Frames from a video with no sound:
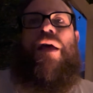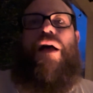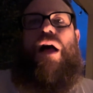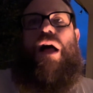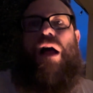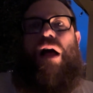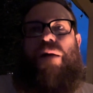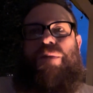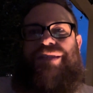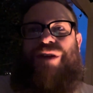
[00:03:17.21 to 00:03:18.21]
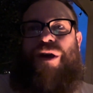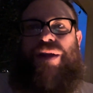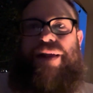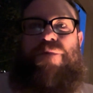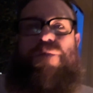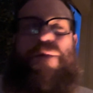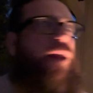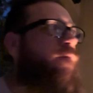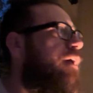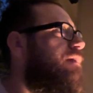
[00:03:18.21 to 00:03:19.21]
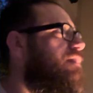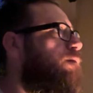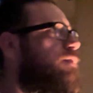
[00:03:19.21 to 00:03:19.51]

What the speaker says: so it made it very simple